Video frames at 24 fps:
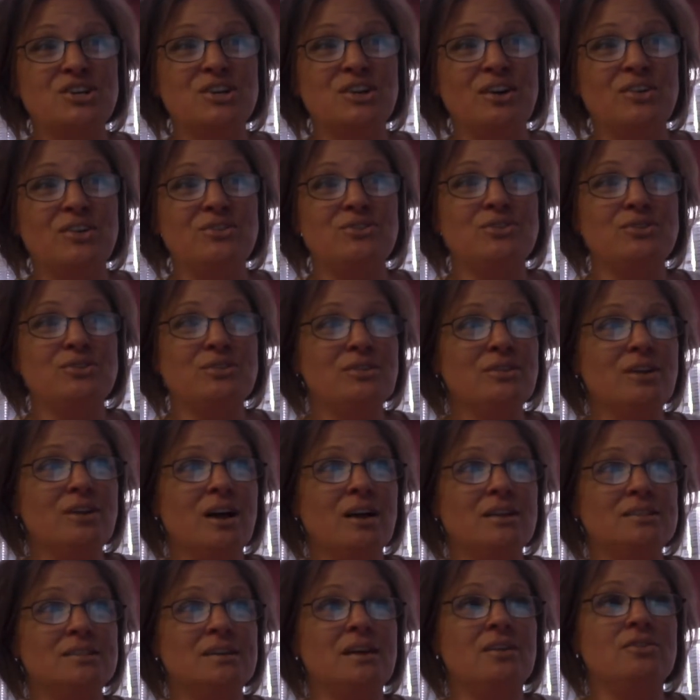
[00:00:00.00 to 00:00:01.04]
under the
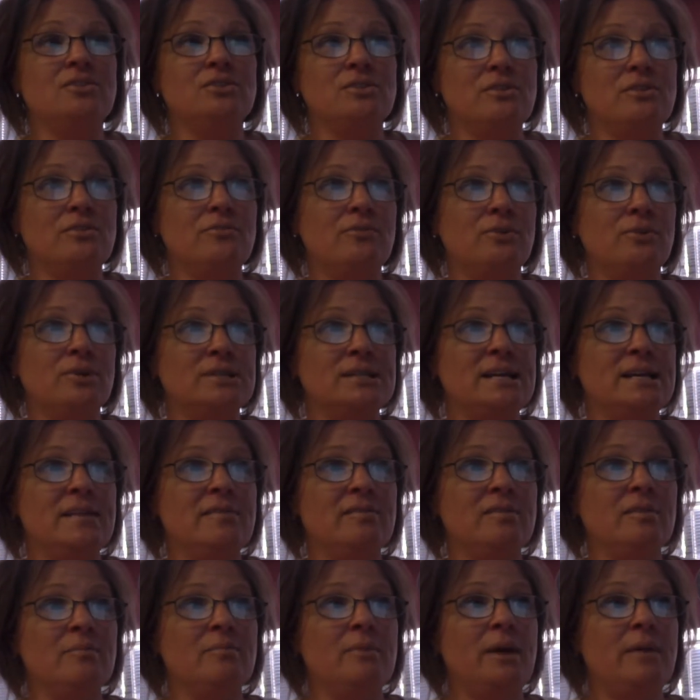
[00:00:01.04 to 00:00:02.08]
laws under the
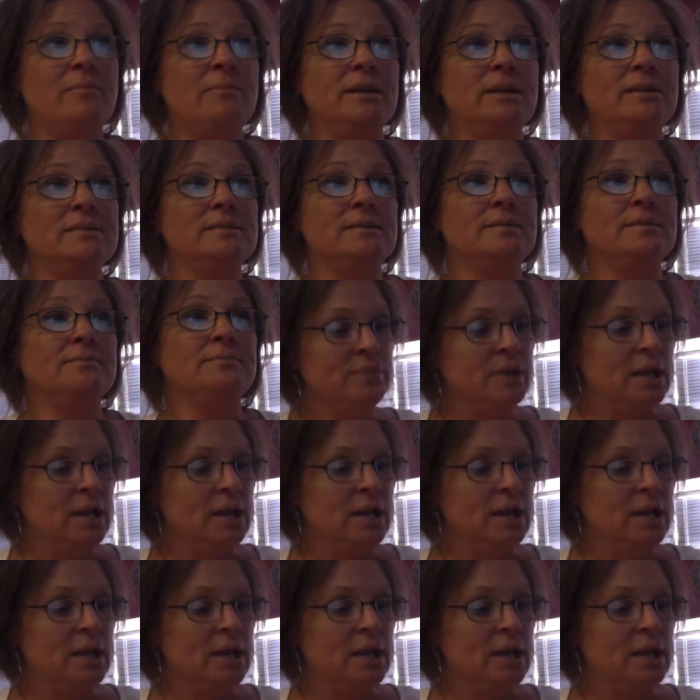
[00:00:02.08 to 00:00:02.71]
14th Amendment.